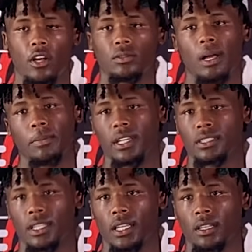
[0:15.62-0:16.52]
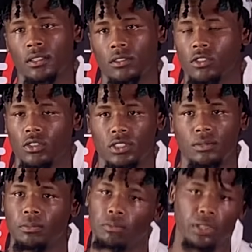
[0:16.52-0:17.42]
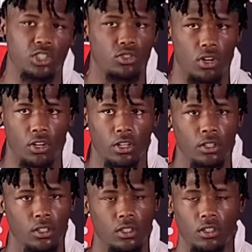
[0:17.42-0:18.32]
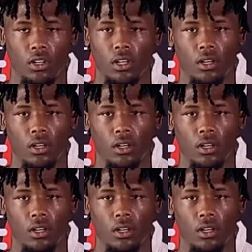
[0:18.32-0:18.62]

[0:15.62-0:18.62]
my biggest thing, you know, just be stronger, you know,